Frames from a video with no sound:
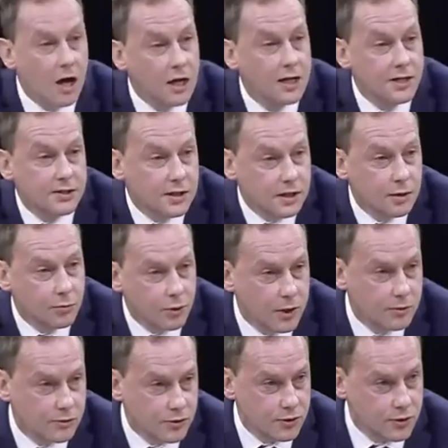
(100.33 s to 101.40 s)
a holistic
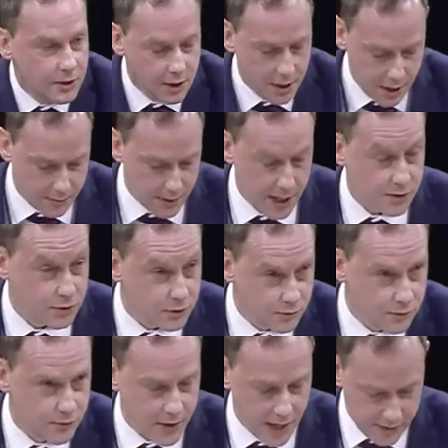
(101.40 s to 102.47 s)
approach, as
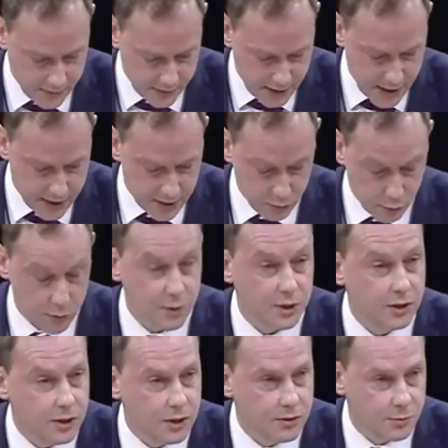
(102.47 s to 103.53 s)
you've advocated, would
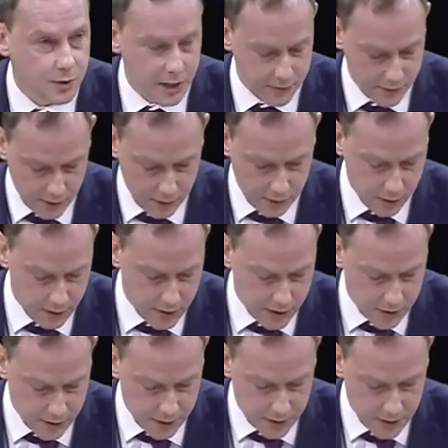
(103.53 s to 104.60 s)
be good, but I think you
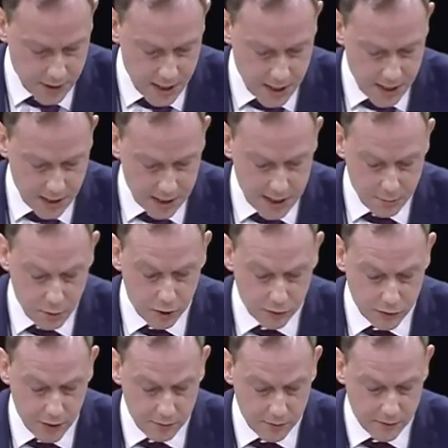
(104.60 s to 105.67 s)
need to keep
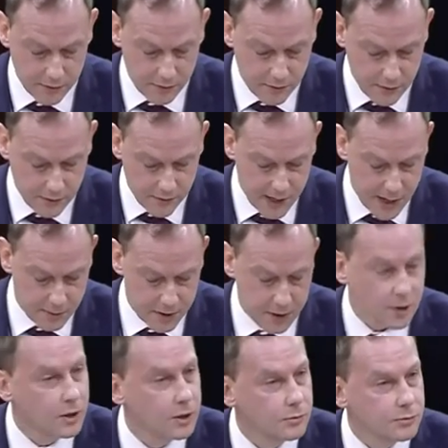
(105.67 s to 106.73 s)
on top of the
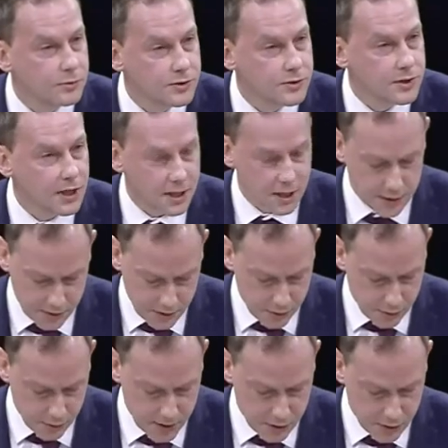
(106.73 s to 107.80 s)
empty homes
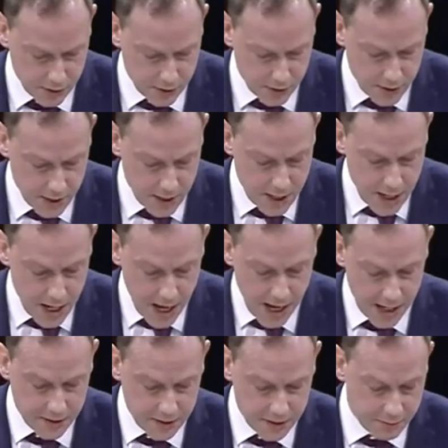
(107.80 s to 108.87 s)
situation
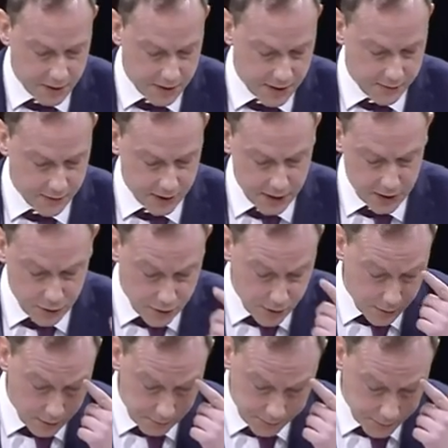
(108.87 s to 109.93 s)
as a specific
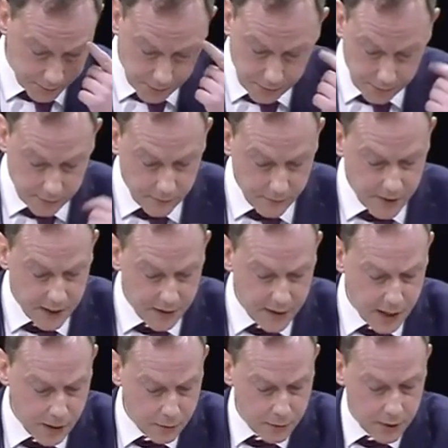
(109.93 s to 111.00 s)
issue.
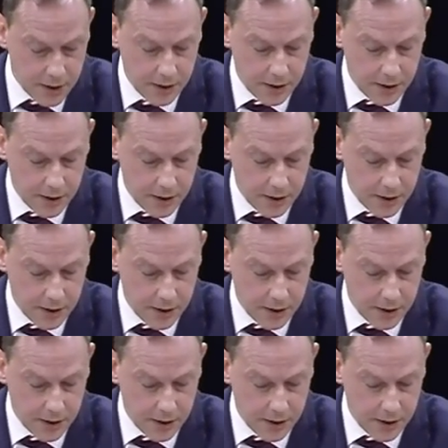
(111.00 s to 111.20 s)
Now,